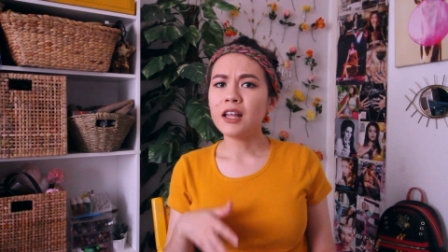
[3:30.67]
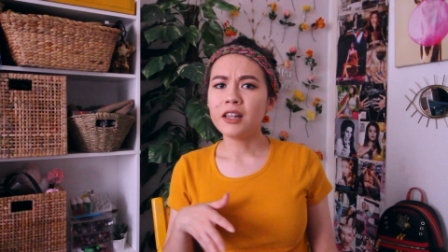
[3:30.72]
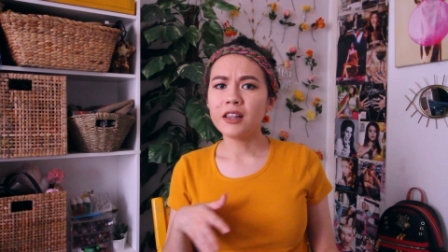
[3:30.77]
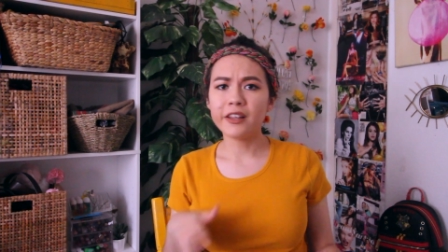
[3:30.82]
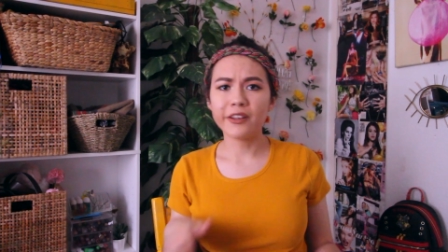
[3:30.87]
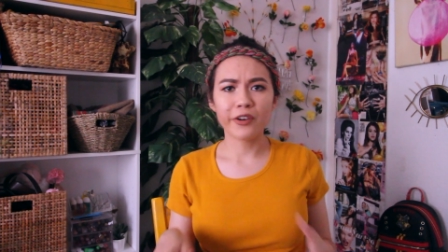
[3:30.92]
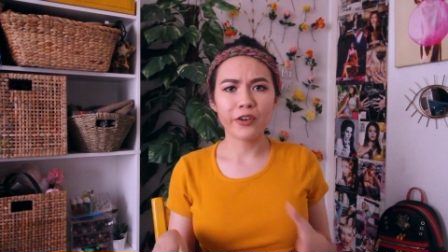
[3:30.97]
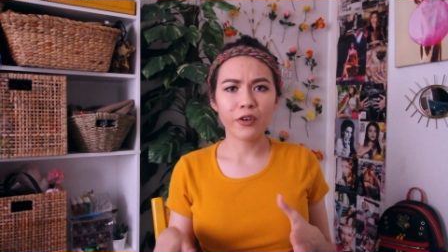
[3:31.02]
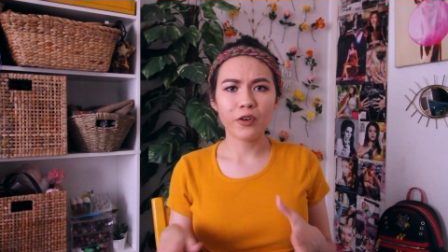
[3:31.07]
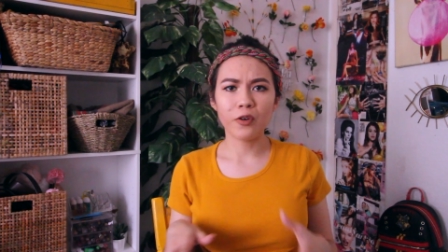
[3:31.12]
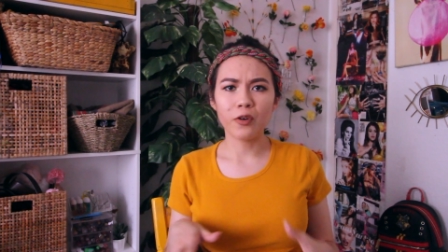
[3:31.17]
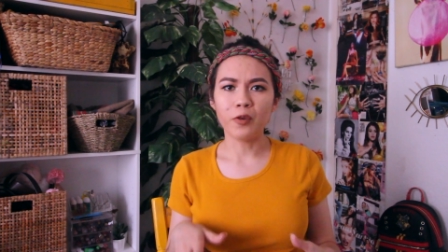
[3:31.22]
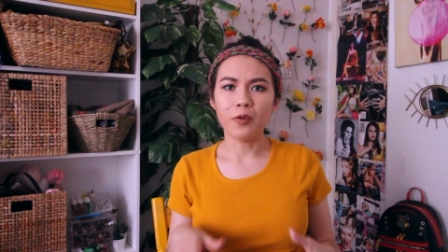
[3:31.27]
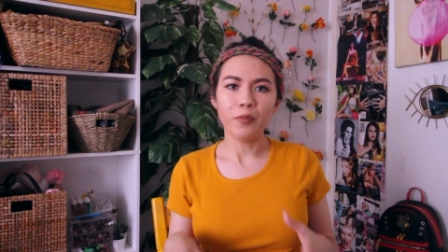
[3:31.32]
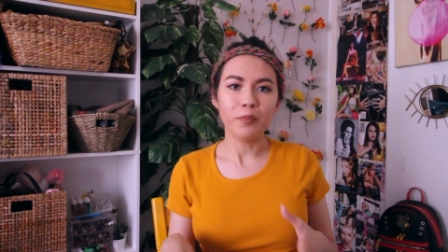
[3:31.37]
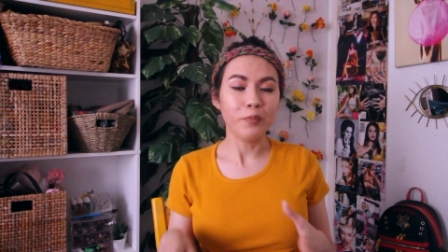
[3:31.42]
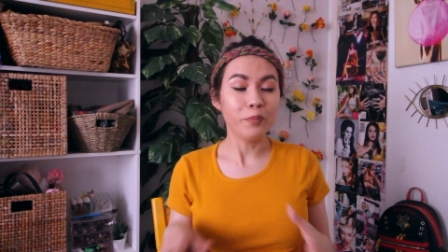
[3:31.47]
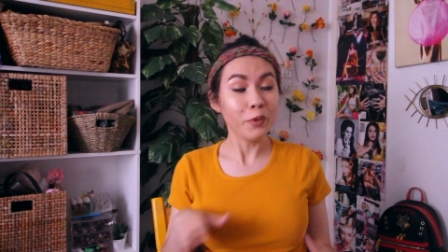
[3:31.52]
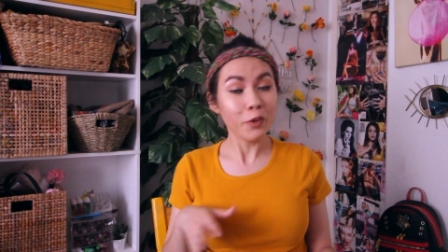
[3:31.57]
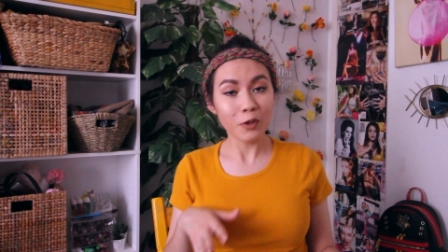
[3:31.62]
little
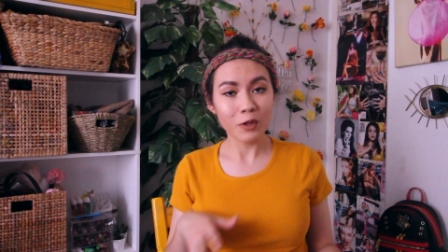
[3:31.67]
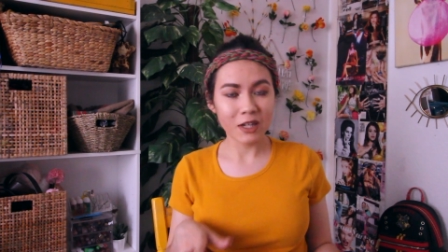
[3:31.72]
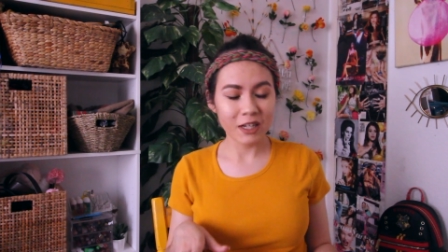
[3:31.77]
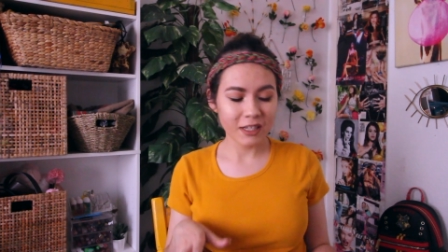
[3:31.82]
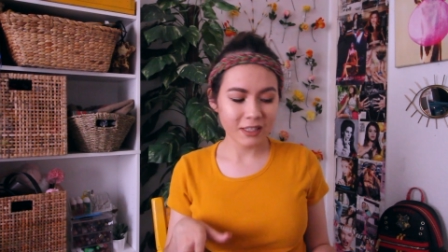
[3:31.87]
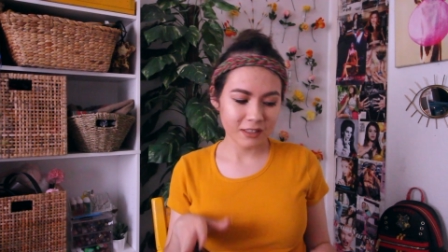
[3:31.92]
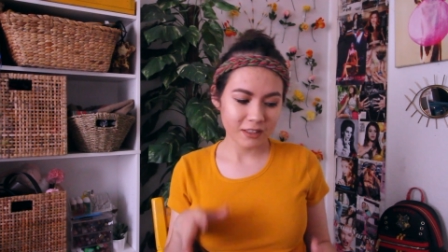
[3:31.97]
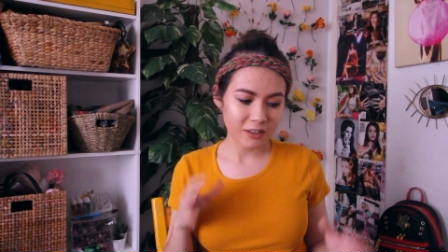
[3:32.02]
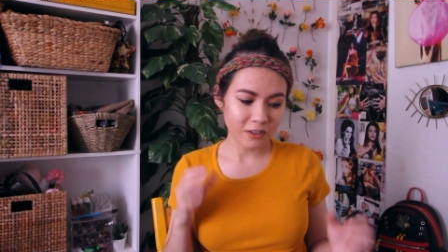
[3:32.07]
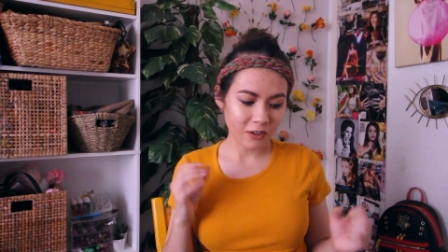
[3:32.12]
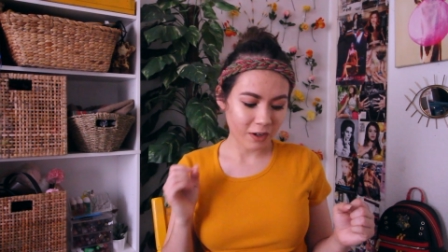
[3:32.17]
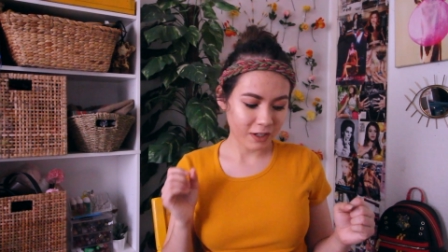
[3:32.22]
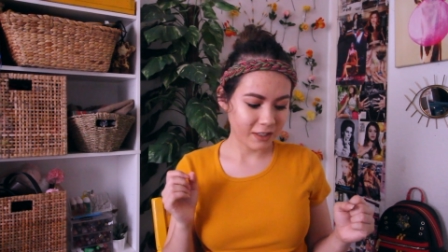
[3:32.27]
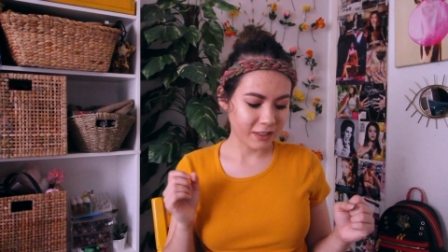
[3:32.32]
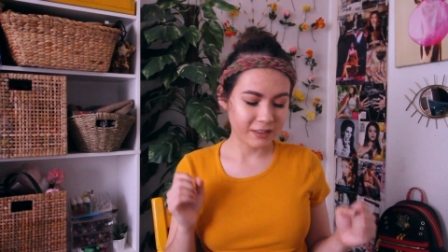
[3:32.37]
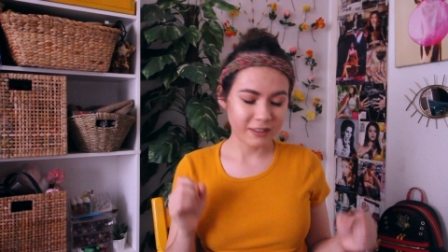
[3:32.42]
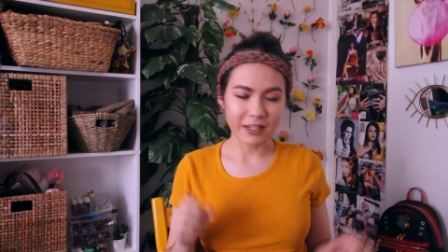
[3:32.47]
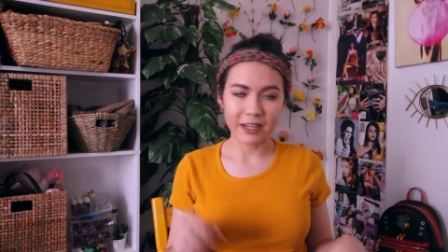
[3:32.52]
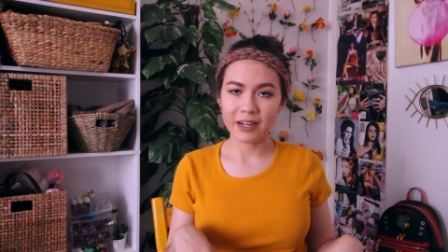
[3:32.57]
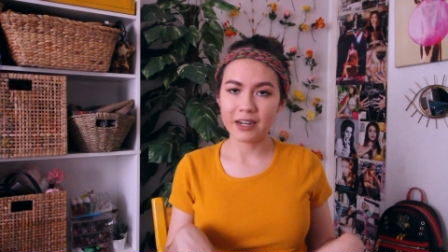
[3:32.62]
booties. So I
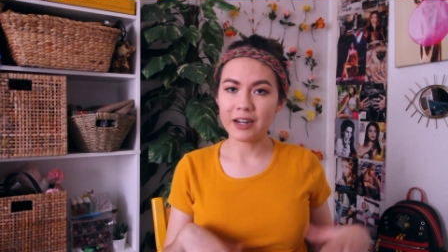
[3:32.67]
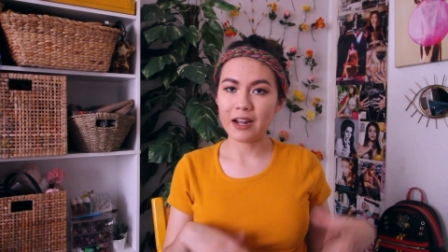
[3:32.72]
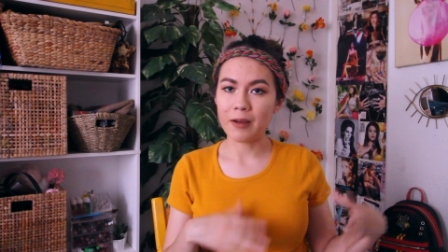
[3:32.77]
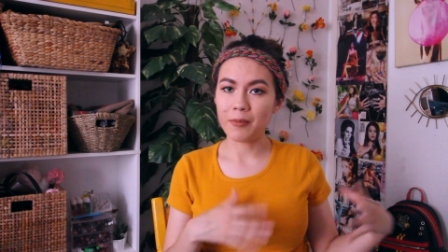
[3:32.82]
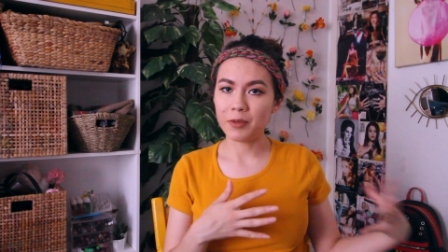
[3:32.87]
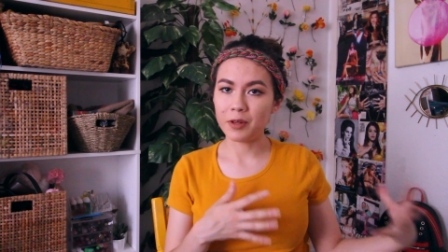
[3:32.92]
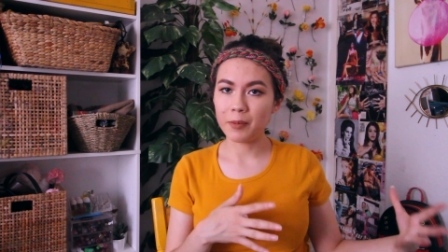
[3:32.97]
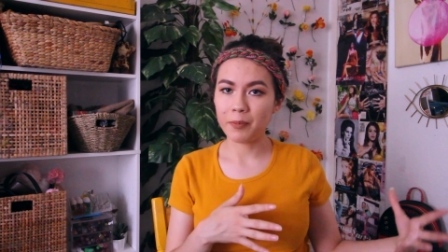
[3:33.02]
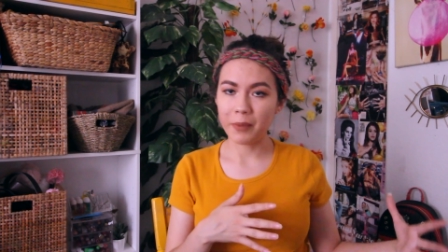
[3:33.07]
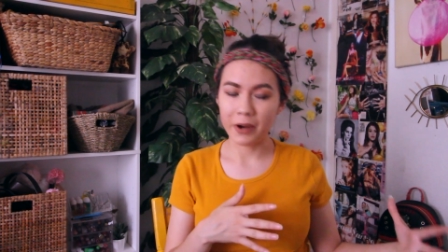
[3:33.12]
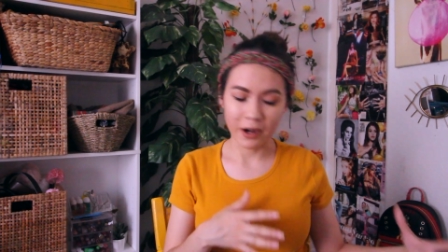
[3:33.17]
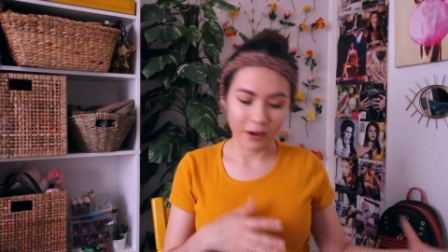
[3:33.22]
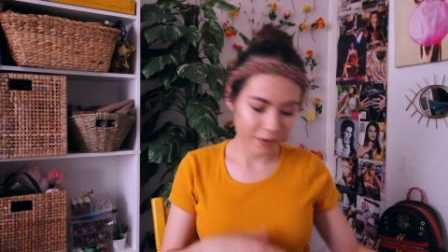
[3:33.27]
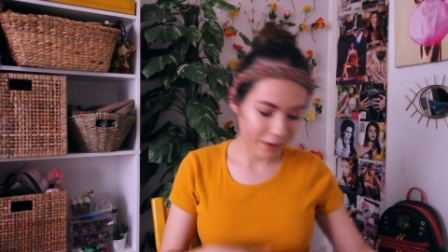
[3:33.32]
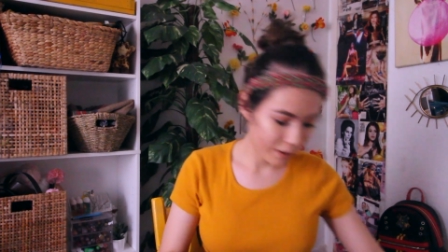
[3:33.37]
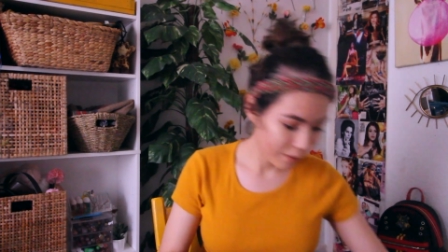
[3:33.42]
decided I'm gonna pair